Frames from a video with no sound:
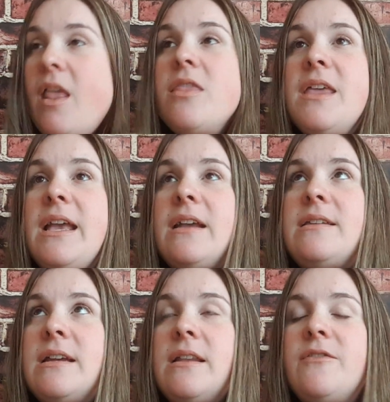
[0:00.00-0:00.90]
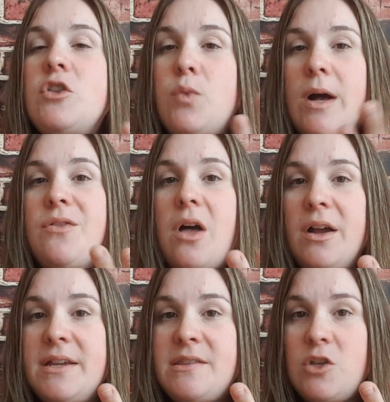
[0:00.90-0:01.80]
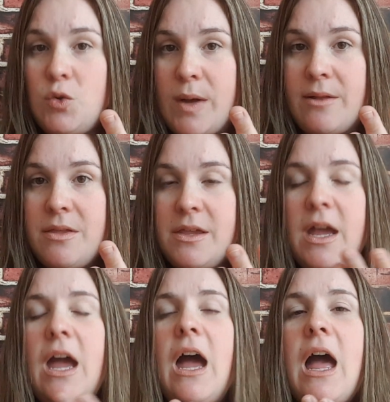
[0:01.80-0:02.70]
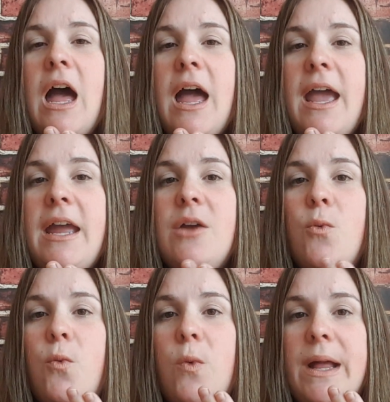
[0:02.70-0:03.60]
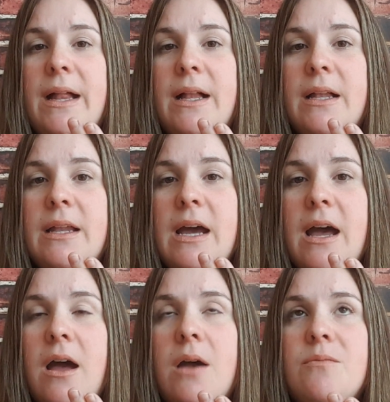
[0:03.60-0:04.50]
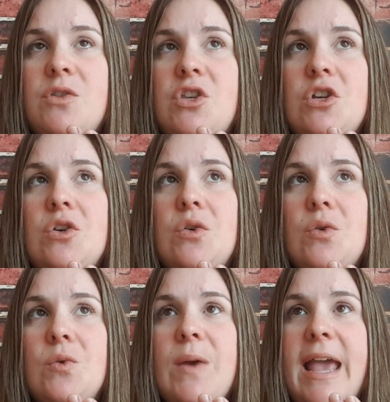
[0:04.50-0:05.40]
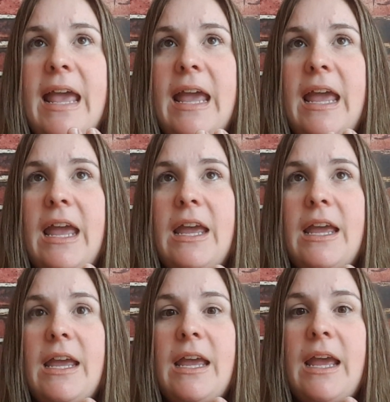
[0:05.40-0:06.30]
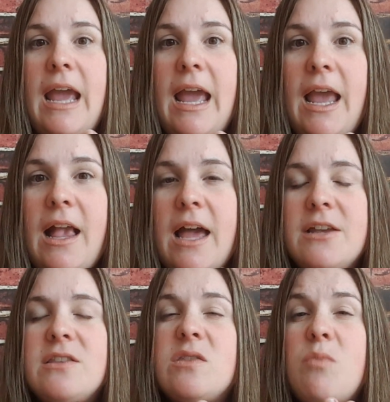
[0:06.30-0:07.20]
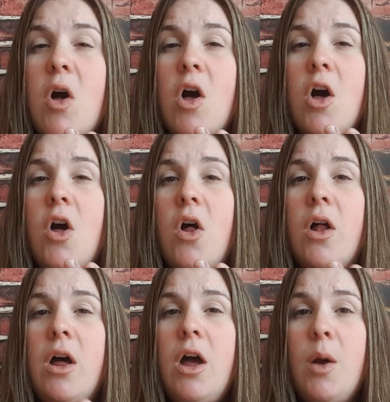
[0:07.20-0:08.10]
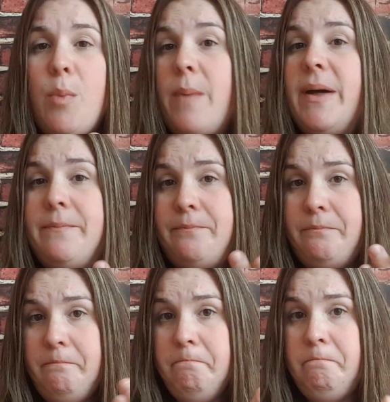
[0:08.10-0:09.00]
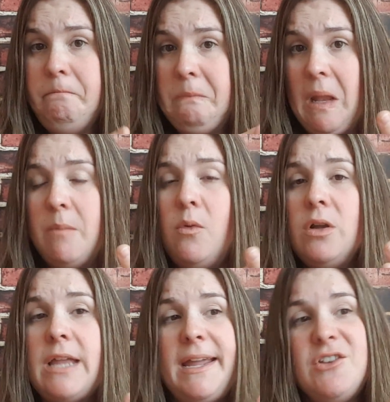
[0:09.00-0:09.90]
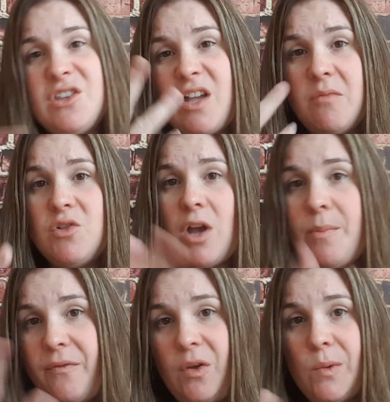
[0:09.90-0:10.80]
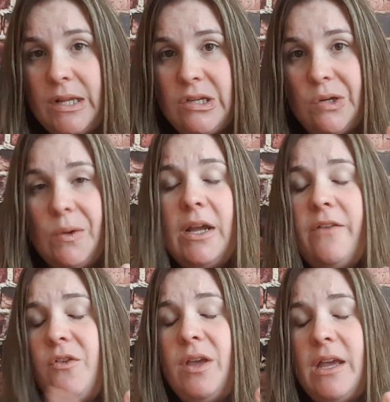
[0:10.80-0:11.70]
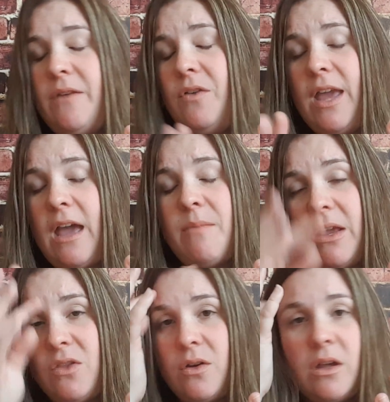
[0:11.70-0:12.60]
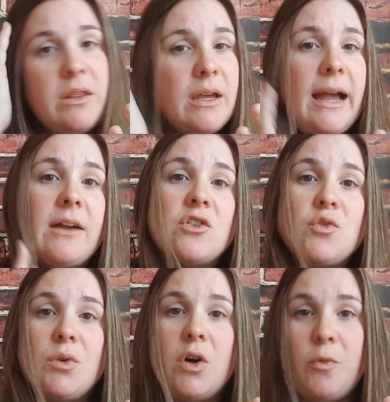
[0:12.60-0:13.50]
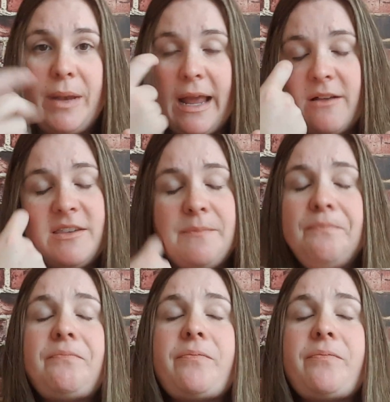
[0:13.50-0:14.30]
the 10th, 11th, 12th, August the 12th, I will do a kind of small pop-up. More like a just come shop if you want to, if you can't make the actual open house.